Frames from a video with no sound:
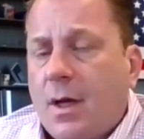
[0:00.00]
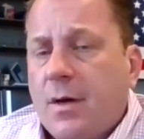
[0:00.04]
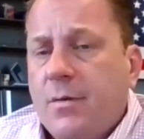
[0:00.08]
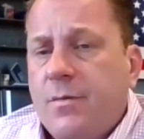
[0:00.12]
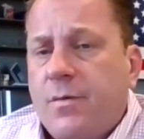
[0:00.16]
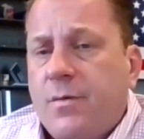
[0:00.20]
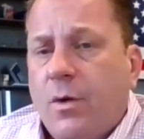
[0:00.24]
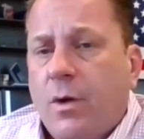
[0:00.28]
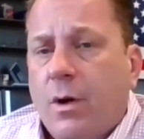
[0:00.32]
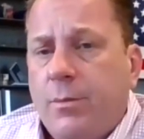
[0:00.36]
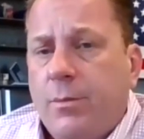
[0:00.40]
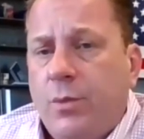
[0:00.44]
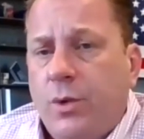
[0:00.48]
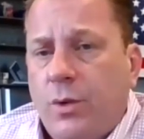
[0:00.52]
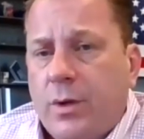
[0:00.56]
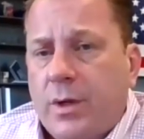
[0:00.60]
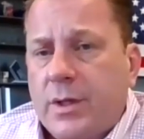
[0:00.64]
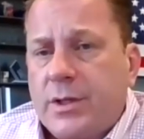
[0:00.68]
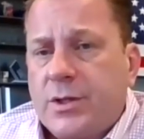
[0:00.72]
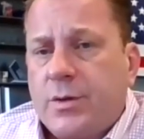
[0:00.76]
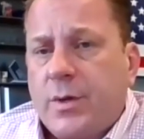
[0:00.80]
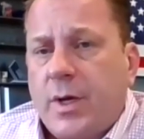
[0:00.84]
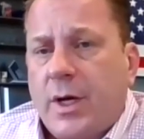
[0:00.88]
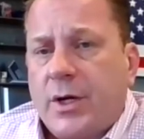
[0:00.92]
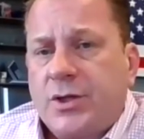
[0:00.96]
for pool
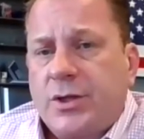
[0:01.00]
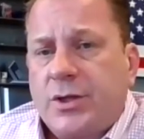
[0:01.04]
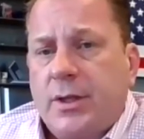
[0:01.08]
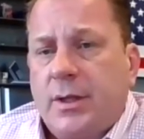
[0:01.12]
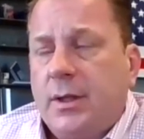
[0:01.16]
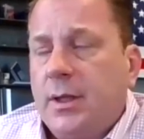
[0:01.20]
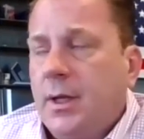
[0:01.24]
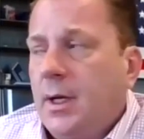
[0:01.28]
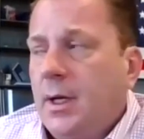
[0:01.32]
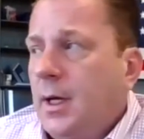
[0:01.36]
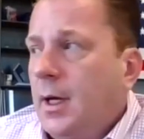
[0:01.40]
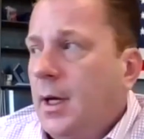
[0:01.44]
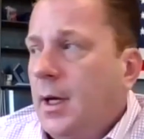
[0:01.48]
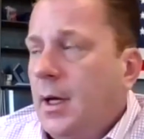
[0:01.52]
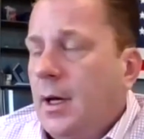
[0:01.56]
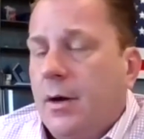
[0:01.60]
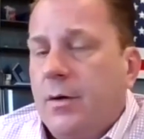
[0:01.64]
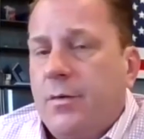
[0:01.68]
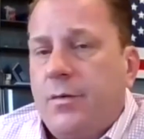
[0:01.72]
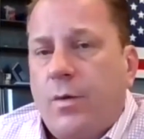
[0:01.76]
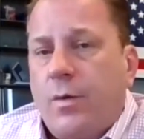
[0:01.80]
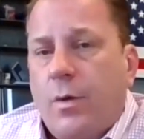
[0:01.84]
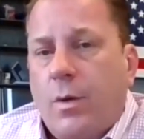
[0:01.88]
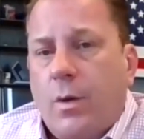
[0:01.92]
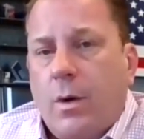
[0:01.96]
construction,
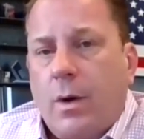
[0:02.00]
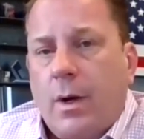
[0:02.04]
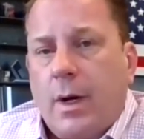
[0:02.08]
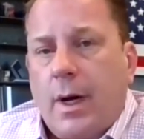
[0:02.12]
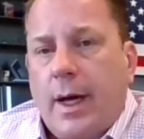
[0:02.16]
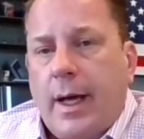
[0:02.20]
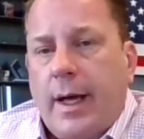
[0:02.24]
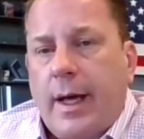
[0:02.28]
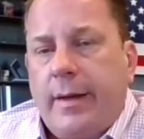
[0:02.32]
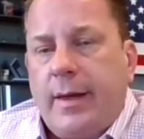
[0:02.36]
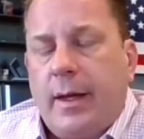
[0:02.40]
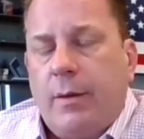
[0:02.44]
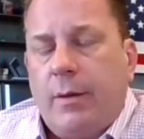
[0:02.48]
and